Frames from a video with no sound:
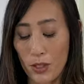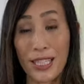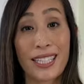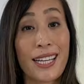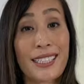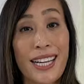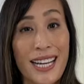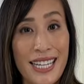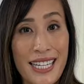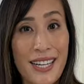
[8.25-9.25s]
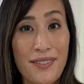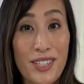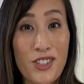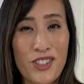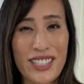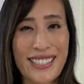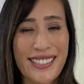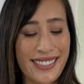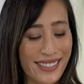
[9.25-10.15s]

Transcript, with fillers: to collect any of the juices.